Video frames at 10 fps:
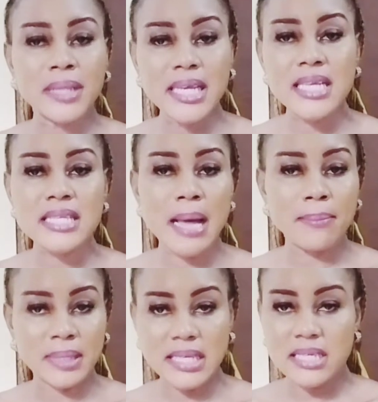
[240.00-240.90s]
Please
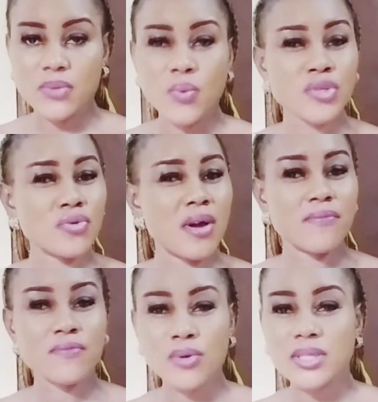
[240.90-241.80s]
and please, once you are
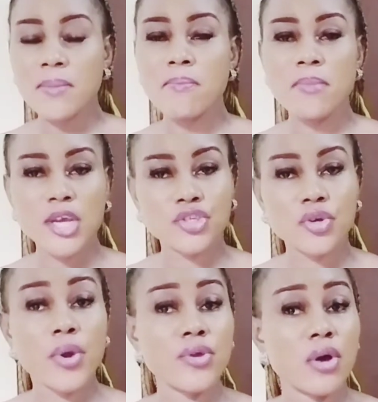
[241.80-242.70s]
40, make
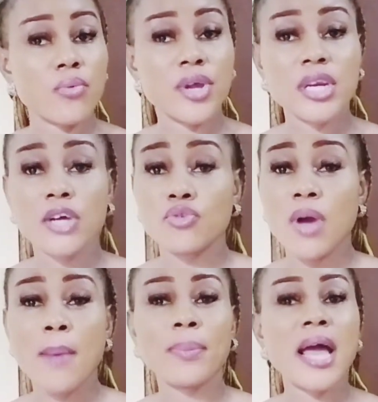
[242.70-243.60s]
sure when you are going out
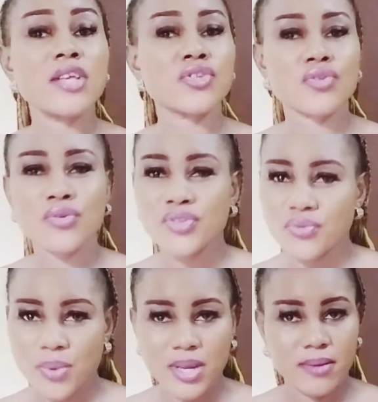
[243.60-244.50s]
you apply
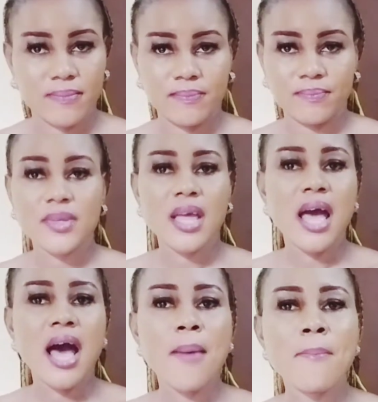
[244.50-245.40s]
sunscreen.
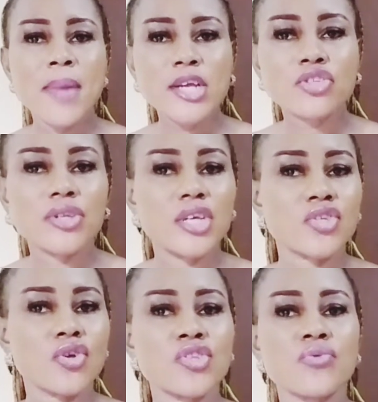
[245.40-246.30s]
Make sure the
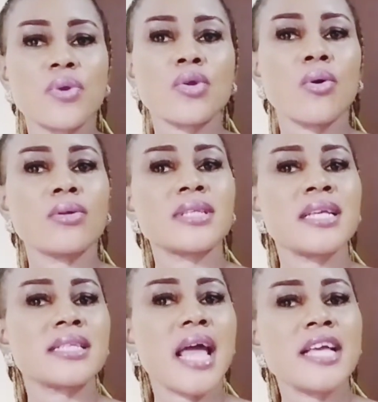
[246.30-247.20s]
sunscreen
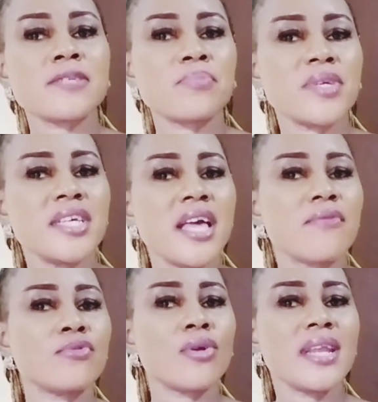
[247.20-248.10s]
contains
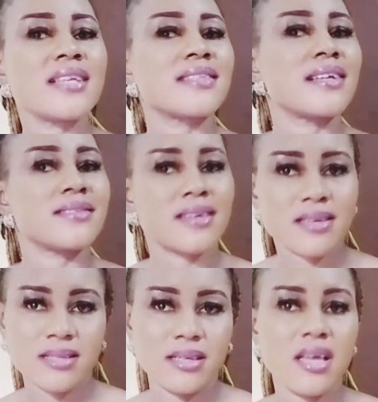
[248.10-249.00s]
SPF not less than
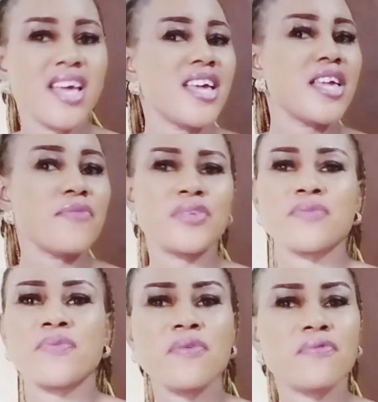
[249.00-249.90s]
30. If
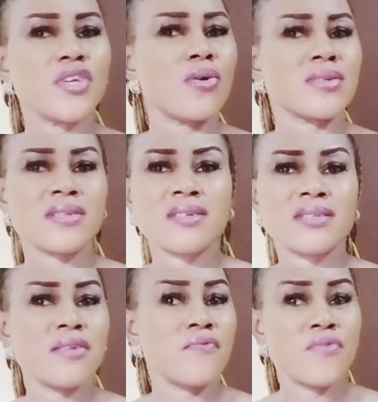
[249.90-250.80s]
it's 50 or
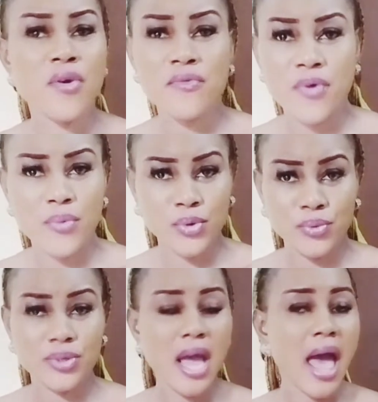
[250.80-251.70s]
60, very, very
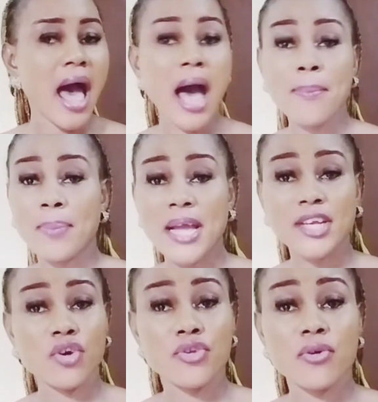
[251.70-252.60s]
good. Apply
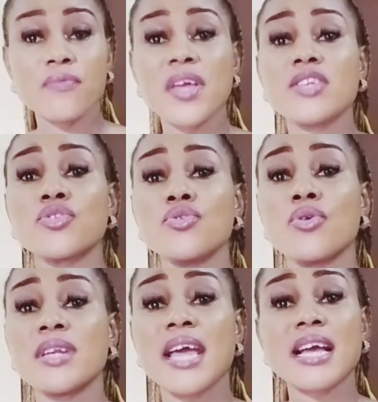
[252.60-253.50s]
it on your face,
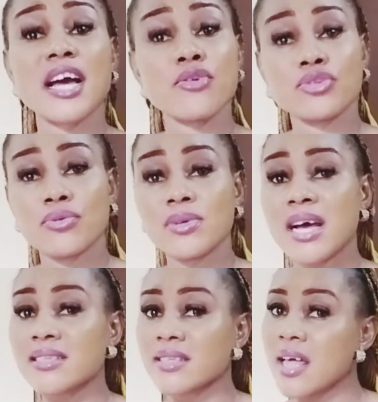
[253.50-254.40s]
your neck, and your
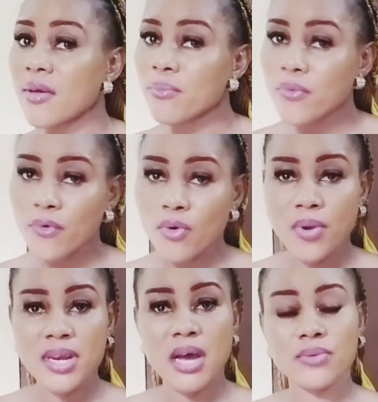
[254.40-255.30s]
shoulders before
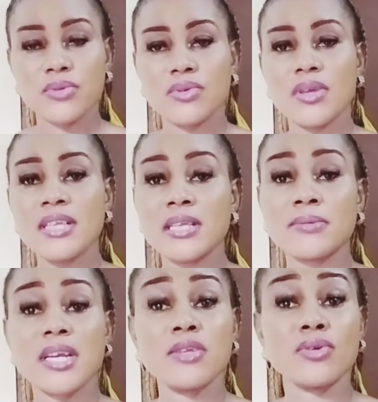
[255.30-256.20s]
going out.
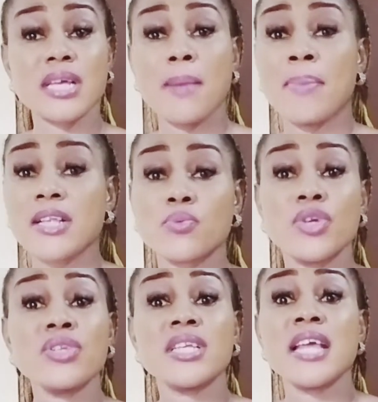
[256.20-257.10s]
Especially those are the parts
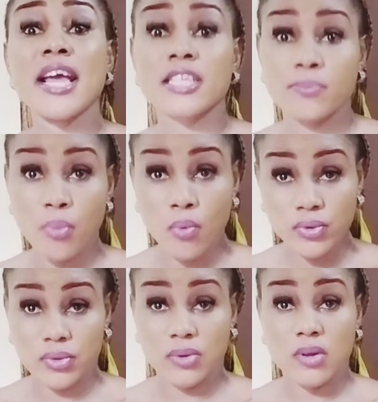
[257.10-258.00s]
we easily
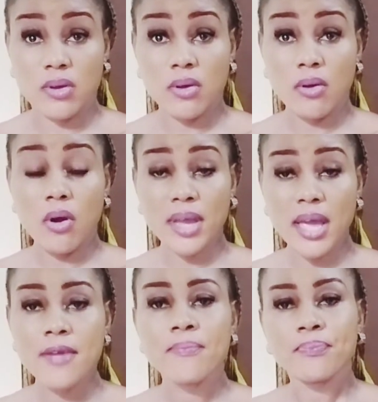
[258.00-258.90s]
exposed.
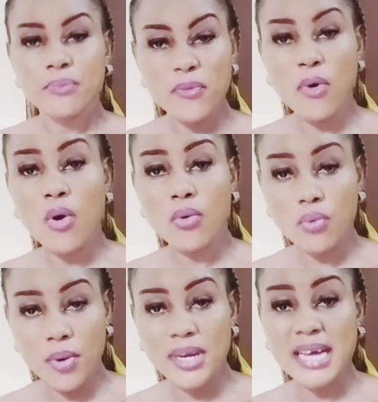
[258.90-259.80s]
Okay, before
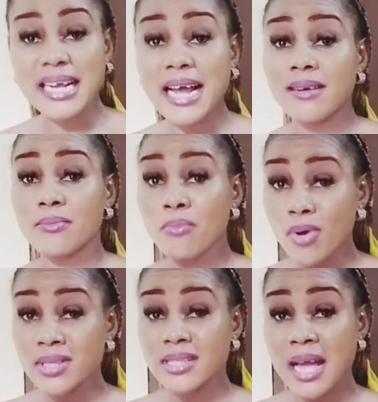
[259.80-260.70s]
going out. And
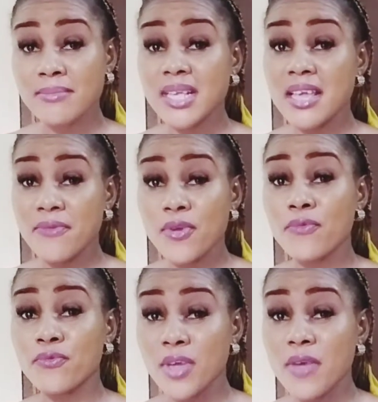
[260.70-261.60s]
most time,
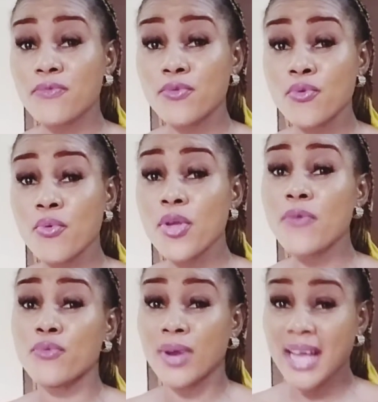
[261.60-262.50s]
if you
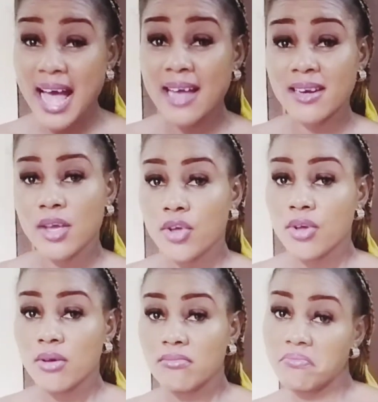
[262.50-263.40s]
can,
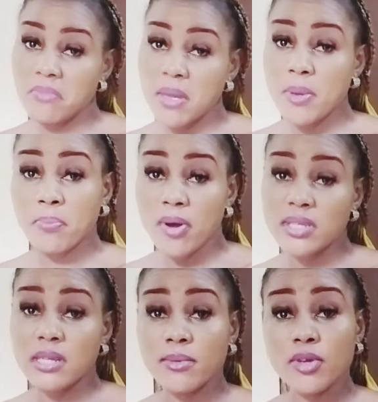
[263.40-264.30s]
maybe
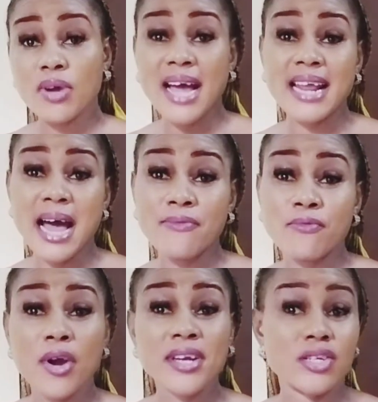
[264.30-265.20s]
possibly you can
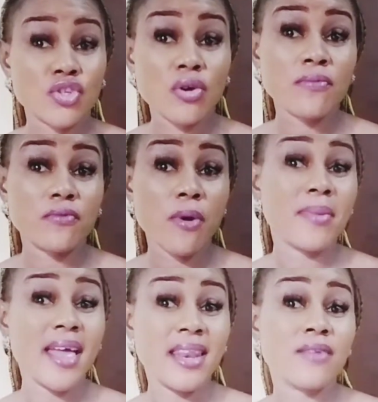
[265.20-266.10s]
avoid the sun
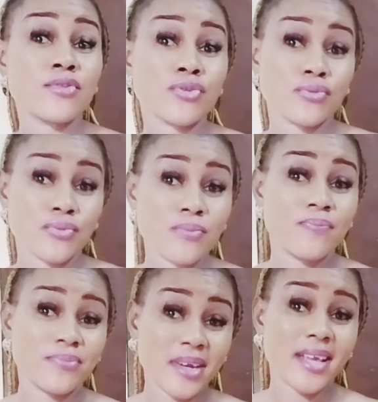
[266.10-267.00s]
from 11 to
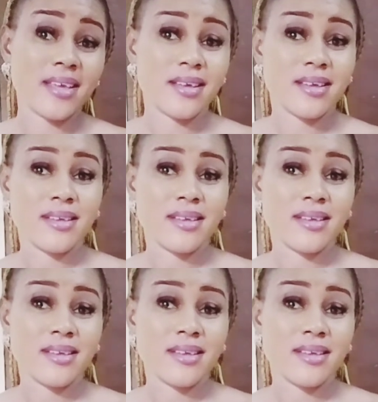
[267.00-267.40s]
3.